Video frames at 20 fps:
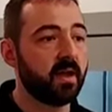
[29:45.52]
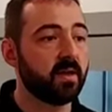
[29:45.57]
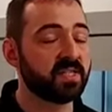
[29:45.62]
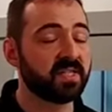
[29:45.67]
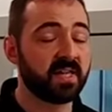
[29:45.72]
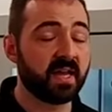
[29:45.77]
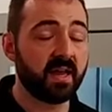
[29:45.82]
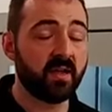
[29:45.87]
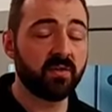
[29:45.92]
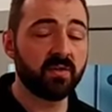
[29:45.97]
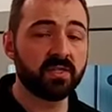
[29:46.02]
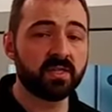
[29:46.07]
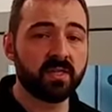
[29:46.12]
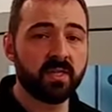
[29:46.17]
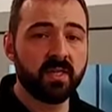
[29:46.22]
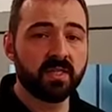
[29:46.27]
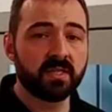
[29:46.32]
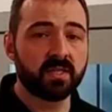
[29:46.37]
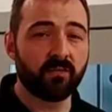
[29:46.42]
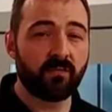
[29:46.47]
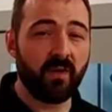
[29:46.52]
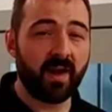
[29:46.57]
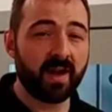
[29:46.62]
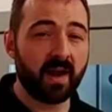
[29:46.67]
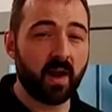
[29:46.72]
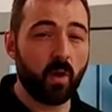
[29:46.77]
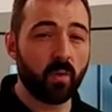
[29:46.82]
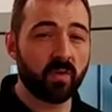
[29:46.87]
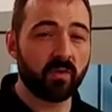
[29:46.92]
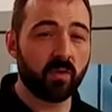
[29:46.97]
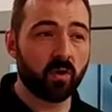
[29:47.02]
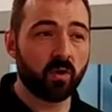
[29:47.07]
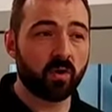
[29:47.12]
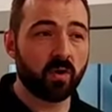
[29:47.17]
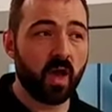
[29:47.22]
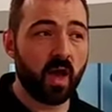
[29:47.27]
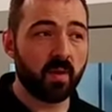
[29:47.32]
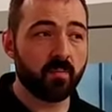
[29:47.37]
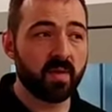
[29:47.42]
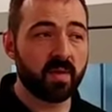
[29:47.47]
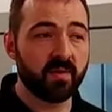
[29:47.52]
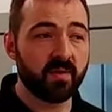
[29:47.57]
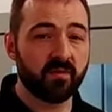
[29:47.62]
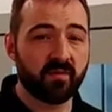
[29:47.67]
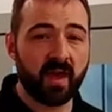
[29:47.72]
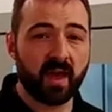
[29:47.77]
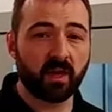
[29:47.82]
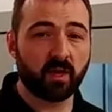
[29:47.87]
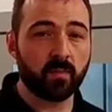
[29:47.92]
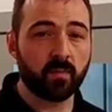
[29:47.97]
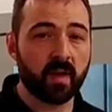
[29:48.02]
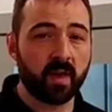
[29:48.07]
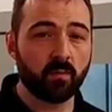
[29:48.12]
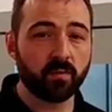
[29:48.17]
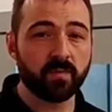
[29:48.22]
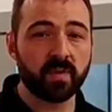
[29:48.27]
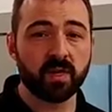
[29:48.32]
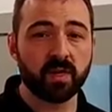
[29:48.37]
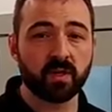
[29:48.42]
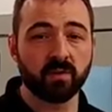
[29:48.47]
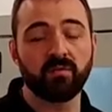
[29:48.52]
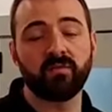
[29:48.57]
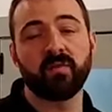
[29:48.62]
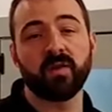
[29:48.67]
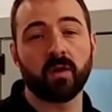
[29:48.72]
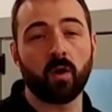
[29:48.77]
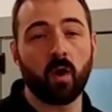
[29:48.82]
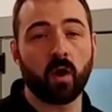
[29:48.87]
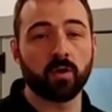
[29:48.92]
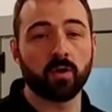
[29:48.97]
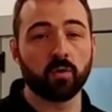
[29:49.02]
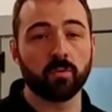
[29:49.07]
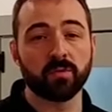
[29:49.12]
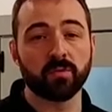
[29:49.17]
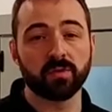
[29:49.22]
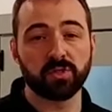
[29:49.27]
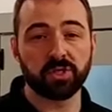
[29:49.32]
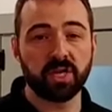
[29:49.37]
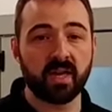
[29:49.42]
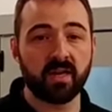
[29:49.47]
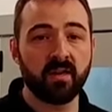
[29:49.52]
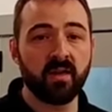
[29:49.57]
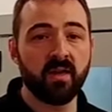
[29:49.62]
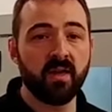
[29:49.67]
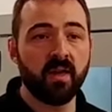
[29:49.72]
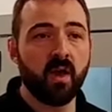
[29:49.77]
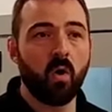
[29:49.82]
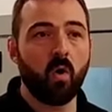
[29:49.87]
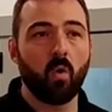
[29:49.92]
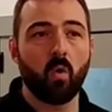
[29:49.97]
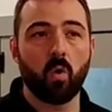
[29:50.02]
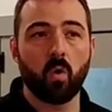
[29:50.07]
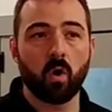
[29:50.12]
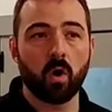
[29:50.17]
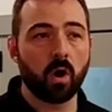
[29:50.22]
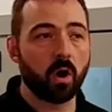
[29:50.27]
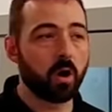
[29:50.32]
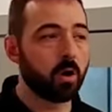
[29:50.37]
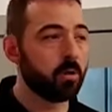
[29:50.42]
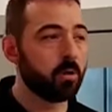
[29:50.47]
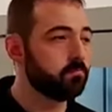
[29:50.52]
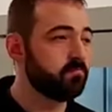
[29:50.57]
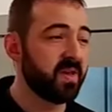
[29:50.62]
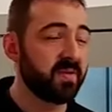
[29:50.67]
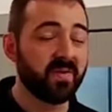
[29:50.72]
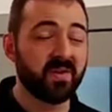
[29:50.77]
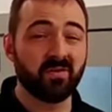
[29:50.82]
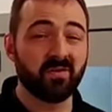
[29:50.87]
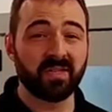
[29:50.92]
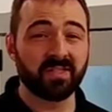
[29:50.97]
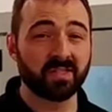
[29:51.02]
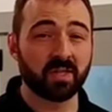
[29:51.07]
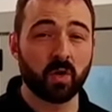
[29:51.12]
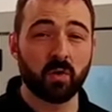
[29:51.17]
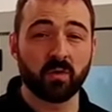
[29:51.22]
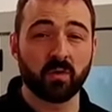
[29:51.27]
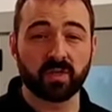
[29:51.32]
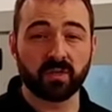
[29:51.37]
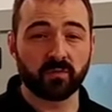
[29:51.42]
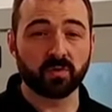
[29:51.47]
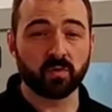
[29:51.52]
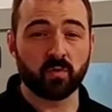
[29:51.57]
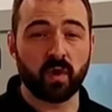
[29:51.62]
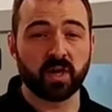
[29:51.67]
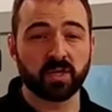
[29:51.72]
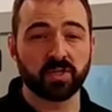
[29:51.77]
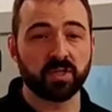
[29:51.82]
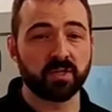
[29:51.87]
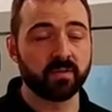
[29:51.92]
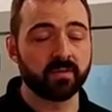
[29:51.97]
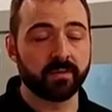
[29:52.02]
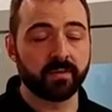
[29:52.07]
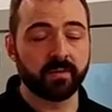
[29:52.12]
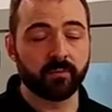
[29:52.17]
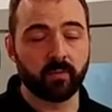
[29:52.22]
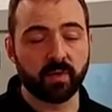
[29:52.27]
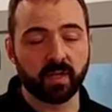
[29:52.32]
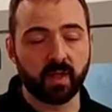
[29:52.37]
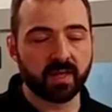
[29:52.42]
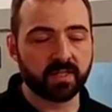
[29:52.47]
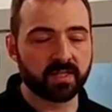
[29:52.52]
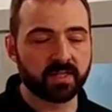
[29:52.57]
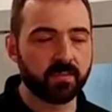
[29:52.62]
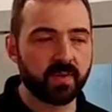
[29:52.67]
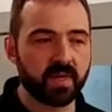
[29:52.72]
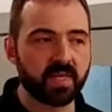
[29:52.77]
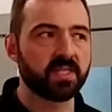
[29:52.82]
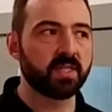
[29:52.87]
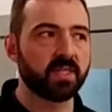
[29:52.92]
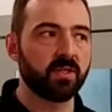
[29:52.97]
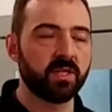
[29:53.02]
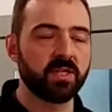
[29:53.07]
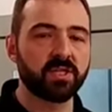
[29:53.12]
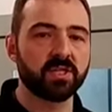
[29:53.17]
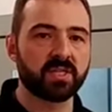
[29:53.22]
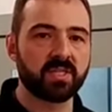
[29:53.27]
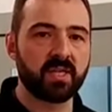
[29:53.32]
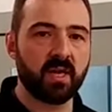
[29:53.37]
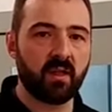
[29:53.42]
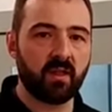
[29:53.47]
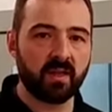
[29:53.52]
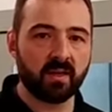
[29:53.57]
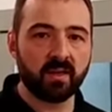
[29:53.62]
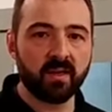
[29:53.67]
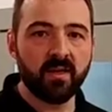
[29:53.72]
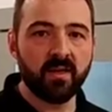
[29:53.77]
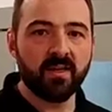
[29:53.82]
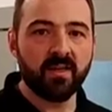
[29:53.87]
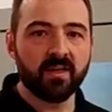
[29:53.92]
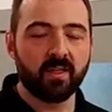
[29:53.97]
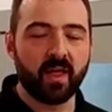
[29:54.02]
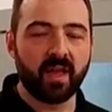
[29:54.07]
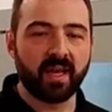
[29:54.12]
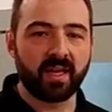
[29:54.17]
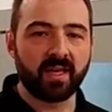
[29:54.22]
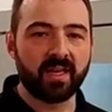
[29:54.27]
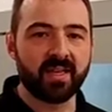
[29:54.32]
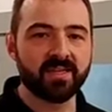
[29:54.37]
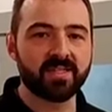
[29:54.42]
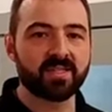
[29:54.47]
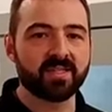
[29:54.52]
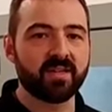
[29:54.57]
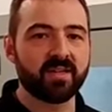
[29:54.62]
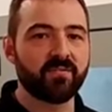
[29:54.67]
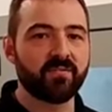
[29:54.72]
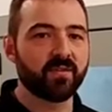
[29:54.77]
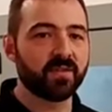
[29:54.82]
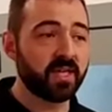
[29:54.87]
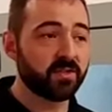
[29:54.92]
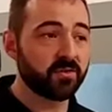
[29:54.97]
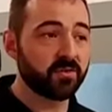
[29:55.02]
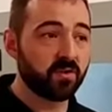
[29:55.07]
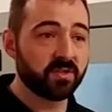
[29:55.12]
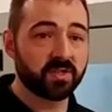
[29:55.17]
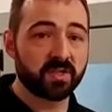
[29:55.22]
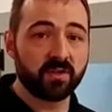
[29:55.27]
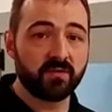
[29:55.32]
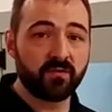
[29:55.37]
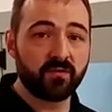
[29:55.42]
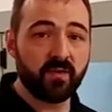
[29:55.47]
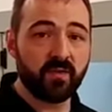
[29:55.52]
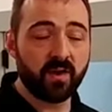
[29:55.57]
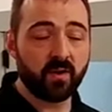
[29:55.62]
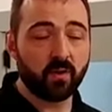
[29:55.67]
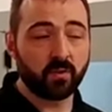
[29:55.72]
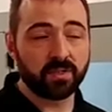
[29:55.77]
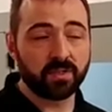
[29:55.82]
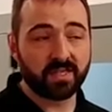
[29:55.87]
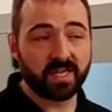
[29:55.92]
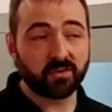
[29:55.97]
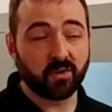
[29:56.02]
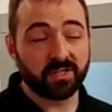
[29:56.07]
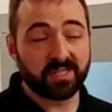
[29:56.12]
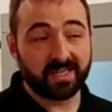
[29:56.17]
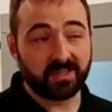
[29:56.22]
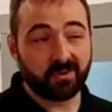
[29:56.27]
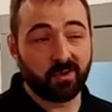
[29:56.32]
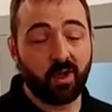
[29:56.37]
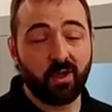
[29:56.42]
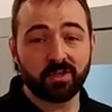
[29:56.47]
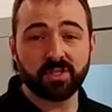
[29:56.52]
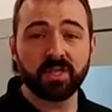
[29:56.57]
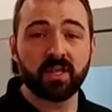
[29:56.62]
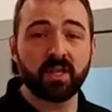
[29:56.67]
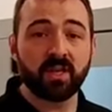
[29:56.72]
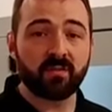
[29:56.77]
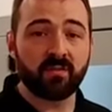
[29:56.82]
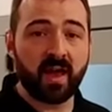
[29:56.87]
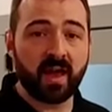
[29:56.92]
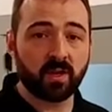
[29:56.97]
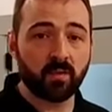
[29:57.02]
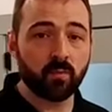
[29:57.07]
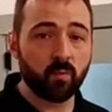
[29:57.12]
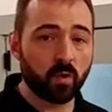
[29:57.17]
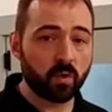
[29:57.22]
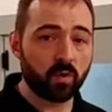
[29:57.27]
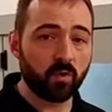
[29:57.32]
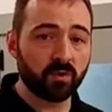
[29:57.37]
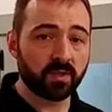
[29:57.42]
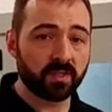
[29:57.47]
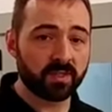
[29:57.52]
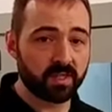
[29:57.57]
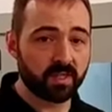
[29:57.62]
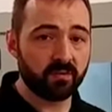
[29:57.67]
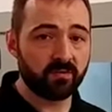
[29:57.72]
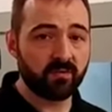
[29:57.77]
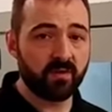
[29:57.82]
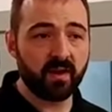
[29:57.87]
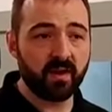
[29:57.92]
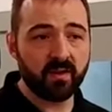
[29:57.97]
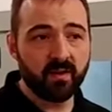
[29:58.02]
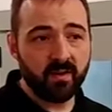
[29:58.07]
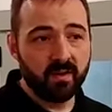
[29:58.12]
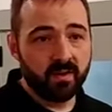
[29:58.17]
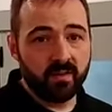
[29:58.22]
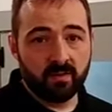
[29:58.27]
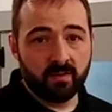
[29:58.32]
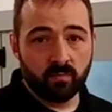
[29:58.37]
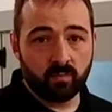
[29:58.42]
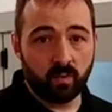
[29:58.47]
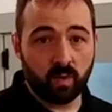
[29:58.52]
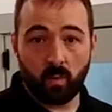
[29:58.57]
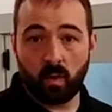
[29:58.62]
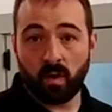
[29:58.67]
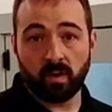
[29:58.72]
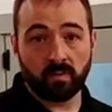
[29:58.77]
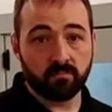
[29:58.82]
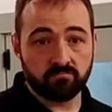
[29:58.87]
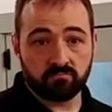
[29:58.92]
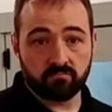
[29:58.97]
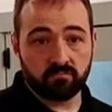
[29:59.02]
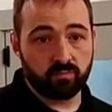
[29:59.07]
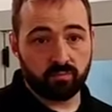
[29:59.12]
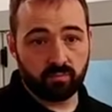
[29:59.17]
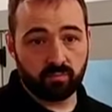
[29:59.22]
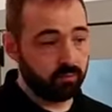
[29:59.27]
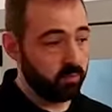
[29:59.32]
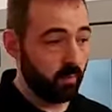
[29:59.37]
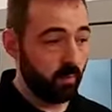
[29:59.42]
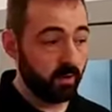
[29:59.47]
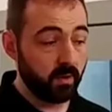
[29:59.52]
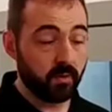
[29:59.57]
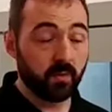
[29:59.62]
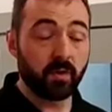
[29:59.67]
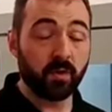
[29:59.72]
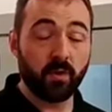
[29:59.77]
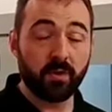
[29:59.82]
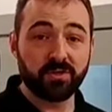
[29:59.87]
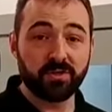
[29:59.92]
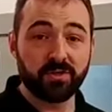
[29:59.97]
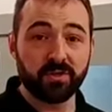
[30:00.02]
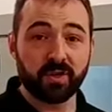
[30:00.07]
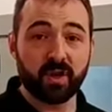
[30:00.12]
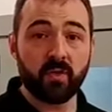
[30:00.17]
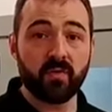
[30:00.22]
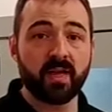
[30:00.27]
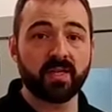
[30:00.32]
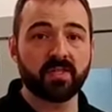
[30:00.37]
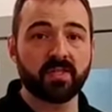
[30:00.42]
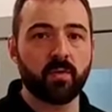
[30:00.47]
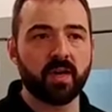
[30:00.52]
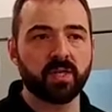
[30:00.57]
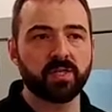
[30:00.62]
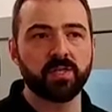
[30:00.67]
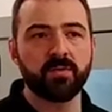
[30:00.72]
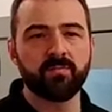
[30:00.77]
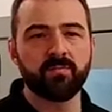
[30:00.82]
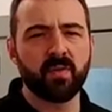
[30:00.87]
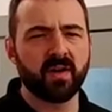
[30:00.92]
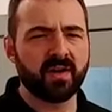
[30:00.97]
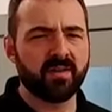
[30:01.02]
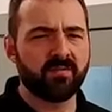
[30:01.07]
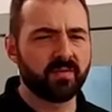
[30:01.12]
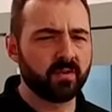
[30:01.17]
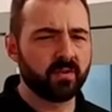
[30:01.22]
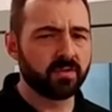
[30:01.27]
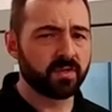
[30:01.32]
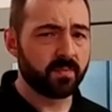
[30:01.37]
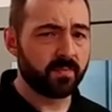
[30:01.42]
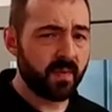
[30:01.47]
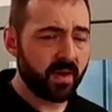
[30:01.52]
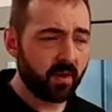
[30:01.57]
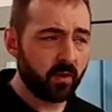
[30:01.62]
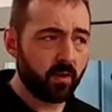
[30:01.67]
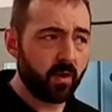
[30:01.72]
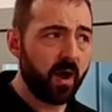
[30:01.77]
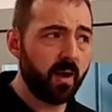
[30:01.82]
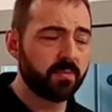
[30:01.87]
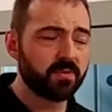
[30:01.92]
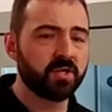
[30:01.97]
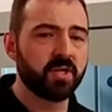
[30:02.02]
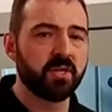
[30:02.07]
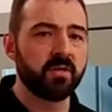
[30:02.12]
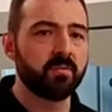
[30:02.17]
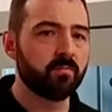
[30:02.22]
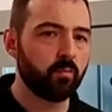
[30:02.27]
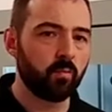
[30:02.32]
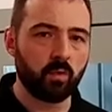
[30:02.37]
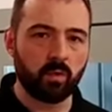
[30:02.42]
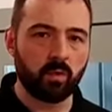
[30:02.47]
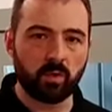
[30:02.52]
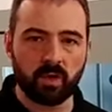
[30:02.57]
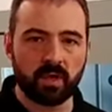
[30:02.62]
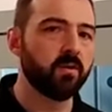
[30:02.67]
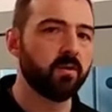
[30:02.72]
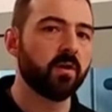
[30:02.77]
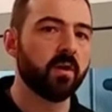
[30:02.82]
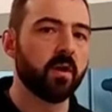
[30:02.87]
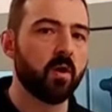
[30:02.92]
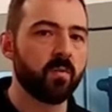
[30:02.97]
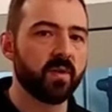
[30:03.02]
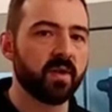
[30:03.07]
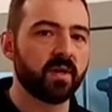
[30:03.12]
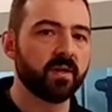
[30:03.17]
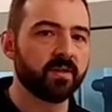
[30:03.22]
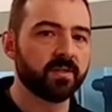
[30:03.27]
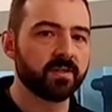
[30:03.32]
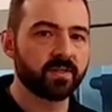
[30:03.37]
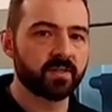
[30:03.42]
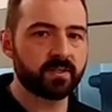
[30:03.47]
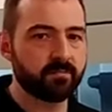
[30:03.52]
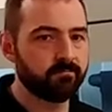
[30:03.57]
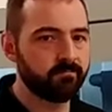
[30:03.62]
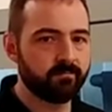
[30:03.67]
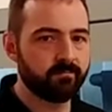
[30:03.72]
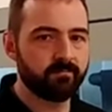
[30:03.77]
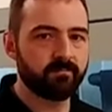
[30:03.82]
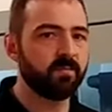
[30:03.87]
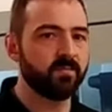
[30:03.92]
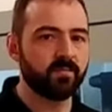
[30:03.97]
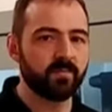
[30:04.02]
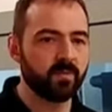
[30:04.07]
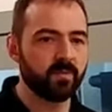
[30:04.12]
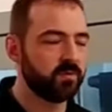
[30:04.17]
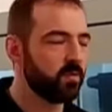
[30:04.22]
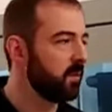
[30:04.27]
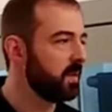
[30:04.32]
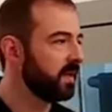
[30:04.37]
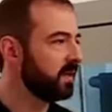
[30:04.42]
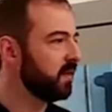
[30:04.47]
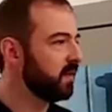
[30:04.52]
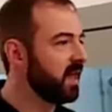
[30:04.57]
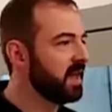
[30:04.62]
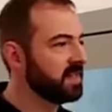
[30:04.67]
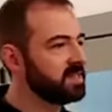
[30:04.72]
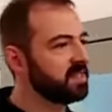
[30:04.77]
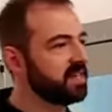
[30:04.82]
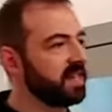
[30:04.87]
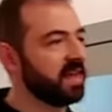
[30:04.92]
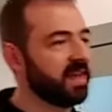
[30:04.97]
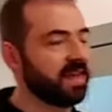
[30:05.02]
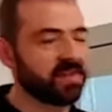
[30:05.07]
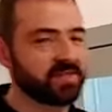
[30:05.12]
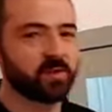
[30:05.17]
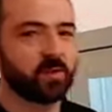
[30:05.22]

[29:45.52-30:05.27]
sales to find out whether or not maybe a vacuum would be a good fit on your machine, or maybe you need to go a different direction. We like to basically just tell it like it is. If a Datron's a good fit, or Datron technology like vacuum work holding is a good fit, we want to encourage you to go that direction, but if there's a better option, we'll let you know, because nobody likes to get